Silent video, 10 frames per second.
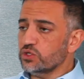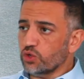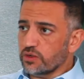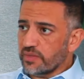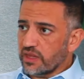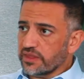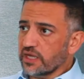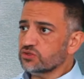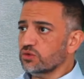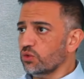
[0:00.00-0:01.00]
we talking about
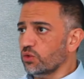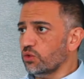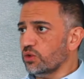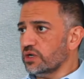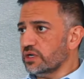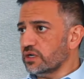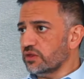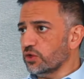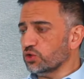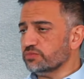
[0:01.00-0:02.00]
that or
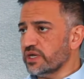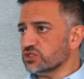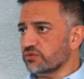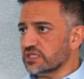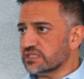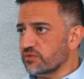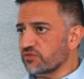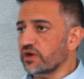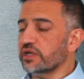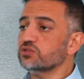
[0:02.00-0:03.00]
uh, those based around
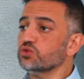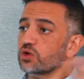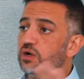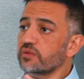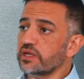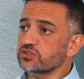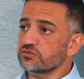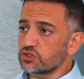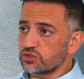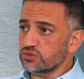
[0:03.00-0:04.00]
Islamic finance or
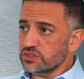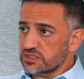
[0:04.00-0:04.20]
combination of the two